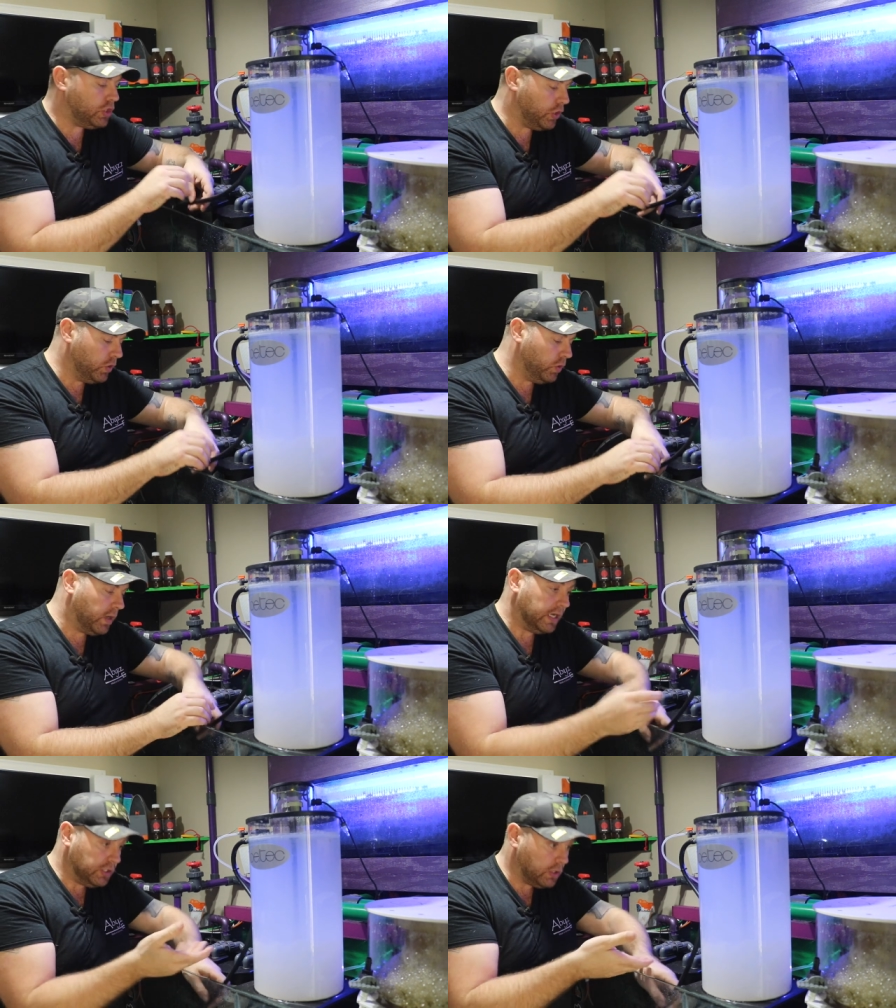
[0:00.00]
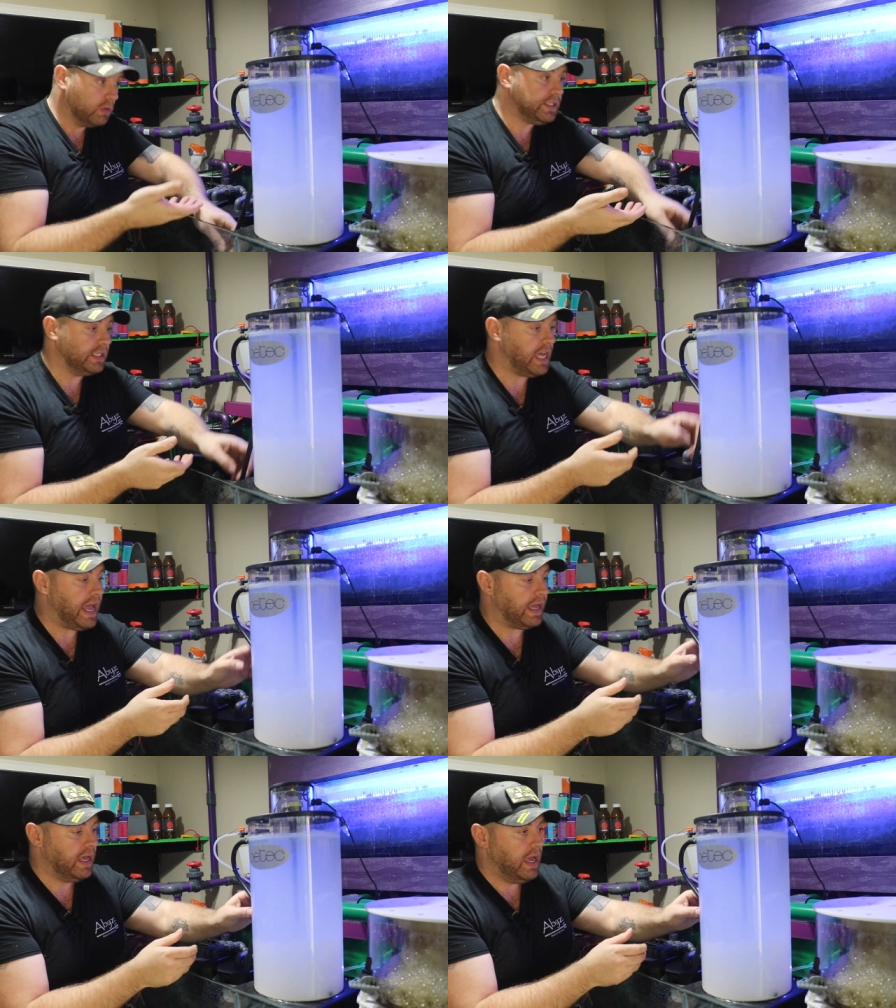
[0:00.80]
to uh, dose the
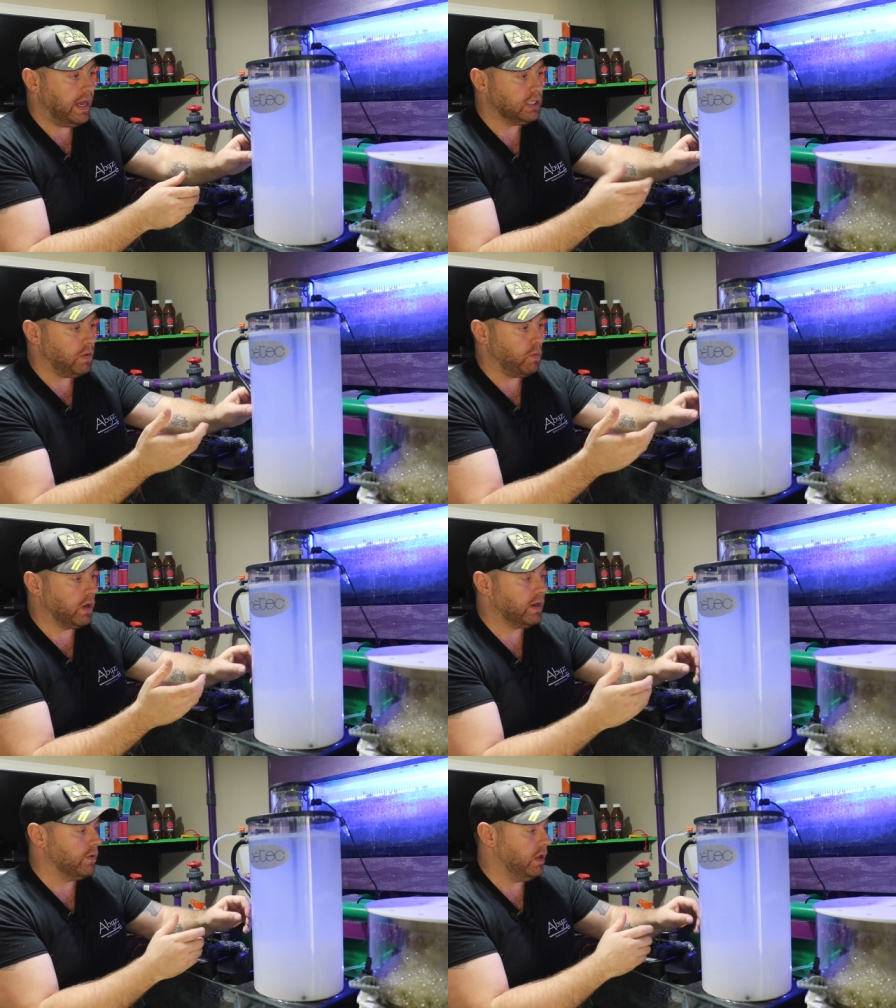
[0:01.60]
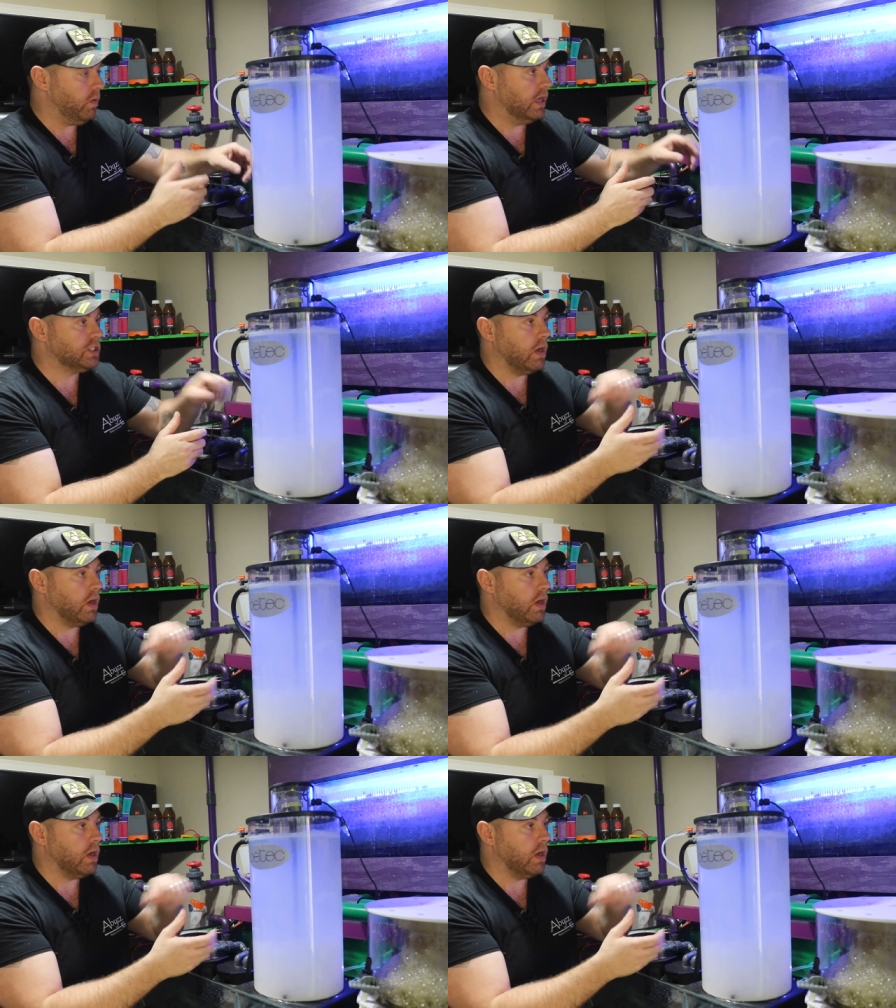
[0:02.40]
tank. And it's been working really well.